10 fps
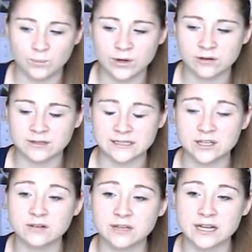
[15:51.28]
One girl did
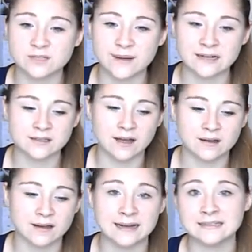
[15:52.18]
toe touch back
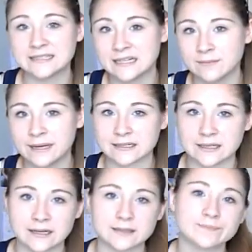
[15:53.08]
tuck. I did standing back
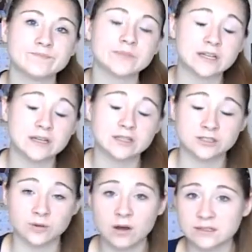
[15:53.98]
tuck.
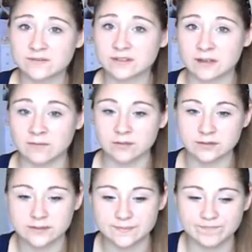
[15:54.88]
So all different
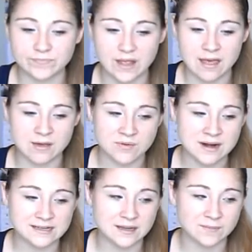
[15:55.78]
levels. And then
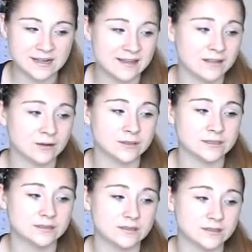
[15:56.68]
running tumbling, and there
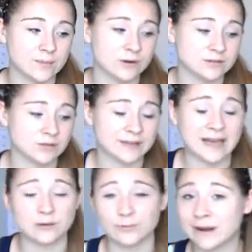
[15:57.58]
was some girls only
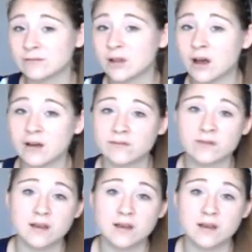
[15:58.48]
had a round off.